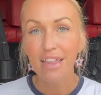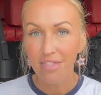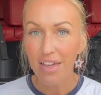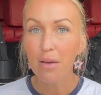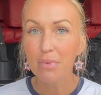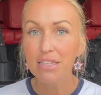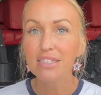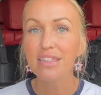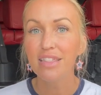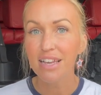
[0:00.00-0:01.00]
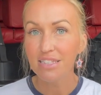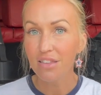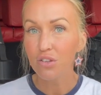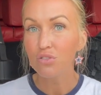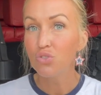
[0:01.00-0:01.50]
that means that that's a
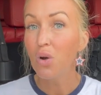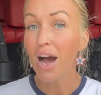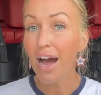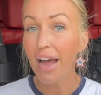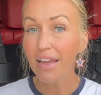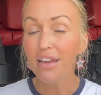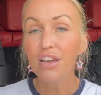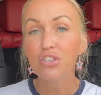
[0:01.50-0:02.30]
little too high.